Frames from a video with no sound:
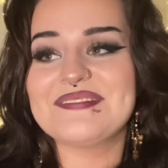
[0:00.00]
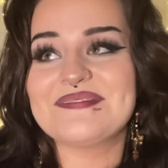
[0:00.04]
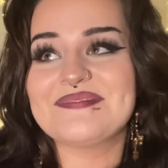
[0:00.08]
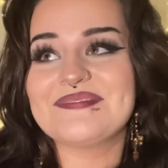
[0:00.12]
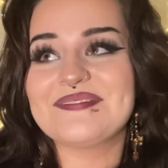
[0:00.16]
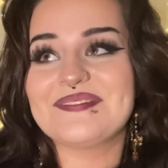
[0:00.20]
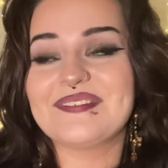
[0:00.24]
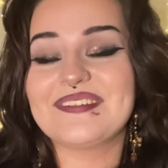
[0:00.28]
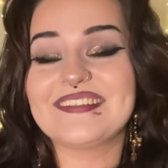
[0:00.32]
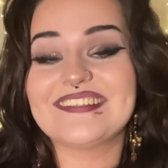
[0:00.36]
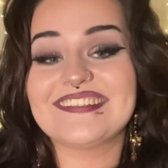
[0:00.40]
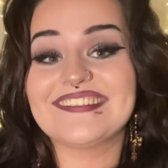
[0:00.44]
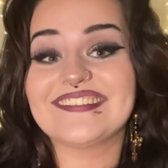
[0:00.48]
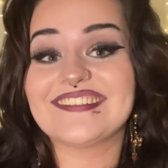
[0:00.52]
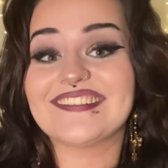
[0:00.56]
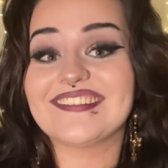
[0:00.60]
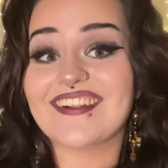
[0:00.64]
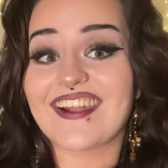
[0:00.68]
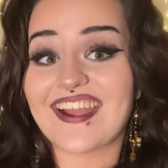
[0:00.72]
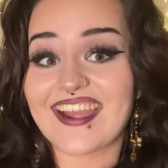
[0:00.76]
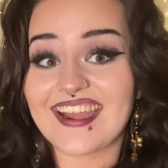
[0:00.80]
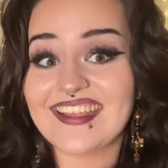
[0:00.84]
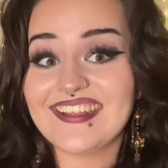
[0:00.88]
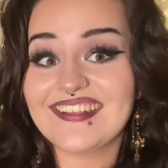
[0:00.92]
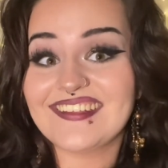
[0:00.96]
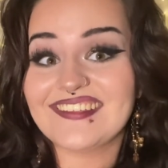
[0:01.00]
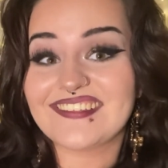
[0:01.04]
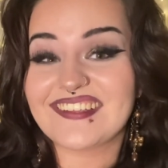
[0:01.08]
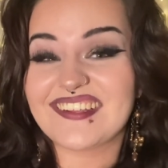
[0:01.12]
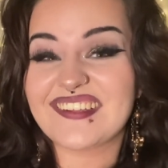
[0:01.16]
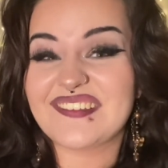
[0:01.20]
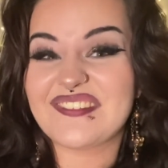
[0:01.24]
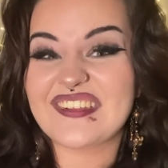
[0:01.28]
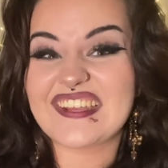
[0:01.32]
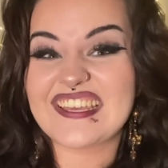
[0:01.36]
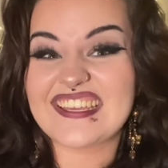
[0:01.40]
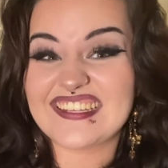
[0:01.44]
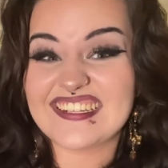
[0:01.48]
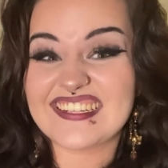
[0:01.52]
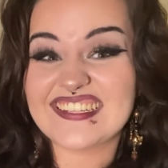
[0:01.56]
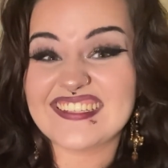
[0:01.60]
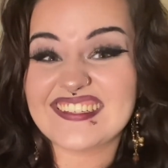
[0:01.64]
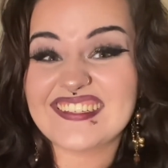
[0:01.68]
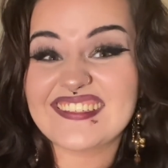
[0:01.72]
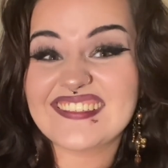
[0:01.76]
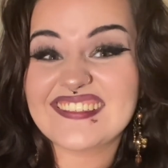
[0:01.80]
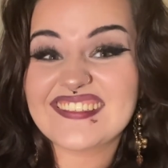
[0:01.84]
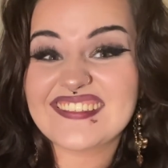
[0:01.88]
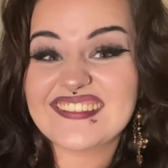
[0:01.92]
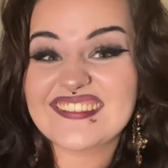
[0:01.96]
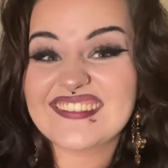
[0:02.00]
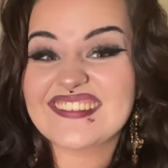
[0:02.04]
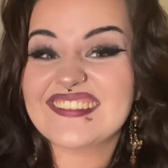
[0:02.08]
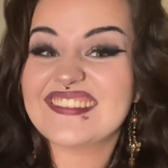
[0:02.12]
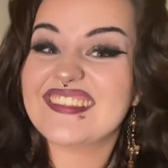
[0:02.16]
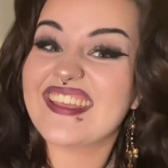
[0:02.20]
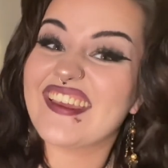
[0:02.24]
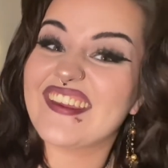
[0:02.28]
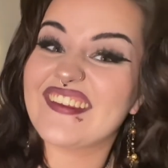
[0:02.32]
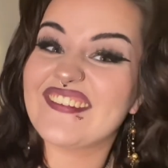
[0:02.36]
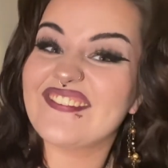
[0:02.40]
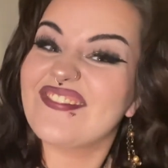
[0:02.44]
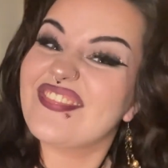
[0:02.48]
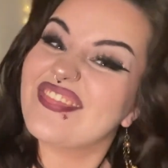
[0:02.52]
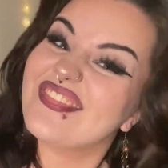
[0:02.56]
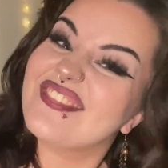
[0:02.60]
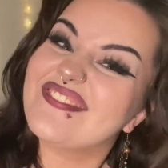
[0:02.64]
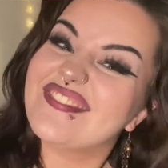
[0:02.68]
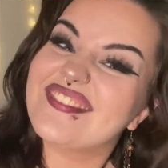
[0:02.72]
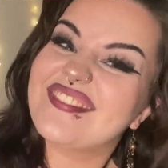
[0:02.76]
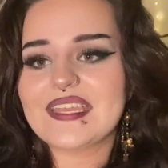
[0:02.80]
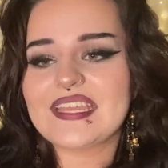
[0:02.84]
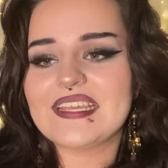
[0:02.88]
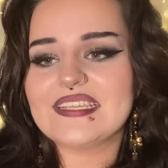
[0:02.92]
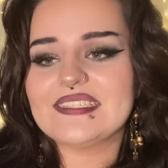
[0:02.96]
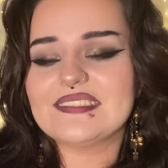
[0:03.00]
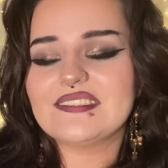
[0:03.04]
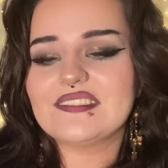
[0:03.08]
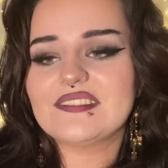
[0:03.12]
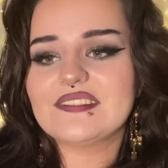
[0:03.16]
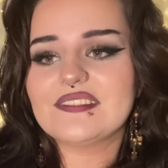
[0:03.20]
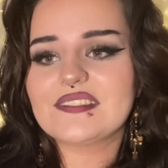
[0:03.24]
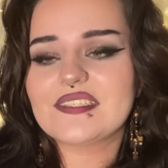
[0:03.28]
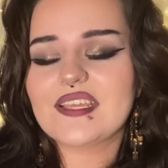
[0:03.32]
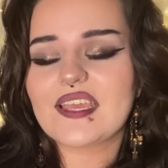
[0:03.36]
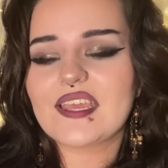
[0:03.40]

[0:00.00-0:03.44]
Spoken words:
which is great because I live in England. So it's